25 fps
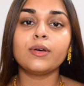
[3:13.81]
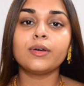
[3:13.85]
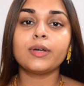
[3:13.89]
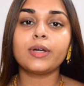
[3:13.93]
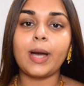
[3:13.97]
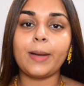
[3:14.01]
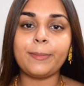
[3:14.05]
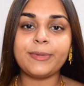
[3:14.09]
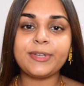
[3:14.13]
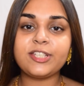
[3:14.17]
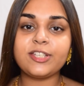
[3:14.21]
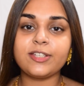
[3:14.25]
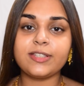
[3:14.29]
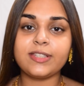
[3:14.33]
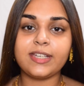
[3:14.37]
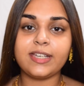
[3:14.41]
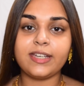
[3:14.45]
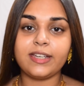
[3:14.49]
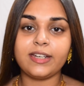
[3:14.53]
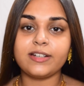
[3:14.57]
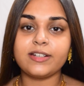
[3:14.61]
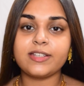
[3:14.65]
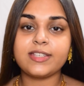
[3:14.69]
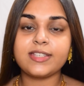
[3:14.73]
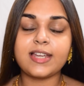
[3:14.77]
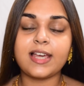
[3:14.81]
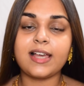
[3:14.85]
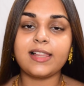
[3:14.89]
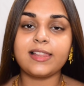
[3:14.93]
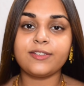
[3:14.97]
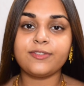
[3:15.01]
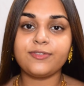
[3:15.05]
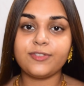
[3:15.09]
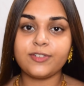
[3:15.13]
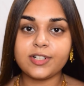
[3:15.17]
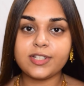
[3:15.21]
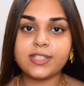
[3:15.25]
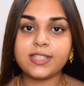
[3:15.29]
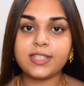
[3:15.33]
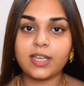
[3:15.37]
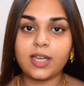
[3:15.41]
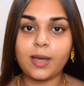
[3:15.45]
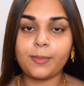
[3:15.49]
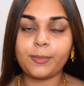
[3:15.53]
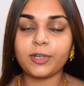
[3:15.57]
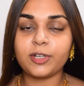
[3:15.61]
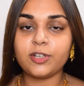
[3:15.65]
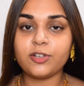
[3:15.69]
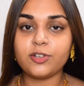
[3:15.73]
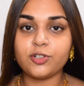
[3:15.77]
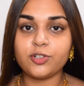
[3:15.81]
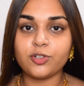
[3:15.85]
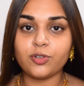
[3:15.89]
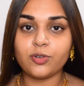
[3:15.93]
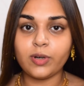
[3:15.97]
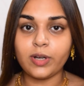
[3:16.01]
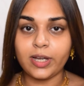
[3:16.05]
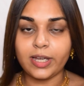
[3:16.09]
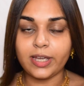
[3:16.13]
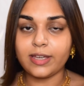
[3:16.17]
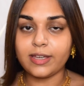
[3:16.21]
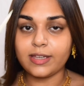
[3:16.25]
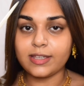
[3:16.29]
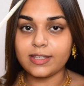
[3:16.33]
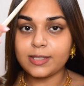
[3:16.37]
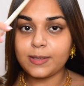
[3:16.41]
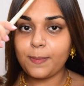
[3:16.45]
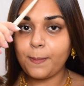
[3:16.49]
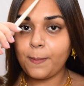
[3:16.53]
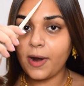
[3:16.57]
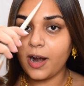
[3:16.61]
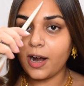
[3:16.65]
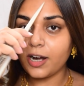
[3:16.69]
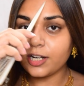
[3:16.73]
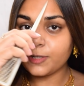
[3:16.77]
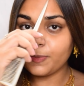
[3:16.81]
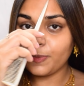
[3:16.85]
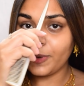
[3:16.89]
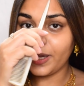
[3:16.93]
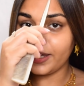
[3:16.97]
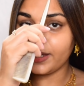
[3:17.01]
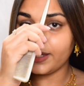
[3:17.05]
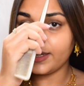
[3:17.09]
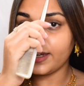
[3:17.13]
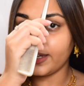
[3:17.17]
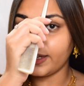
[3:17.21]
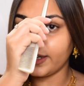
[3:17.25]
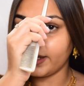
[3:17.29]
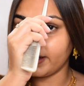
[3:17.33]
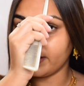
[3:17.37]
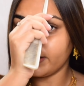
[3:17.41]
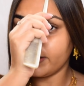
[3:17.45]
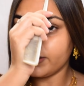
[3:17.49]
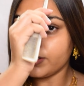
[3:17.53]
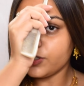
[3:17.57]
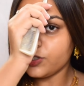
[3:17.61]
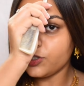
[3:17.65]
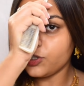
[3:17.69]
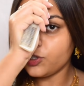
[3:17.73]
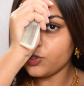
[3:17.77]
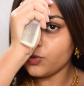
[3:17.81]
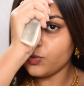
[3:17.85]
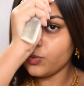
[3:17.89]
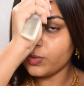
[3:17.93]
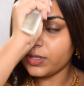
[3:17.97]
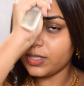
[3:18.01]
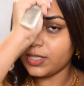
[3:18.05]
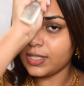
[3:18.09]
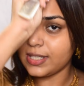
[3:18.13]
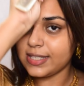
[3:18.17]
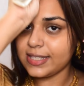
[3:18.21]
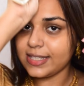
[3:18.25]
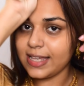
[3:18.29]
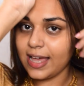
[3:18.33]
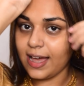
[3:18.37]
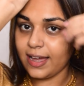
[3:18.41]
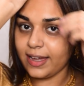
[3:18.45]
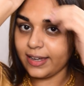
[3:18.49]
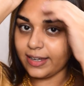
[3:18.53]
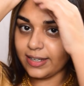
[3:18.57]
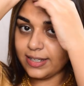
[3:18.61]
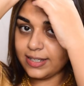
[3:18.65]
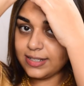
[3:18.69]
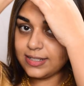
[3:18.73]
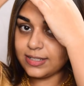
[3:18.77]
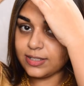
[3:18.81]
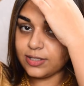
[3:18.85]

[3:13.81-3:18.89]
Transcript: Coming to the hairstyle, the first thing I'm going to do is part my hair to the side.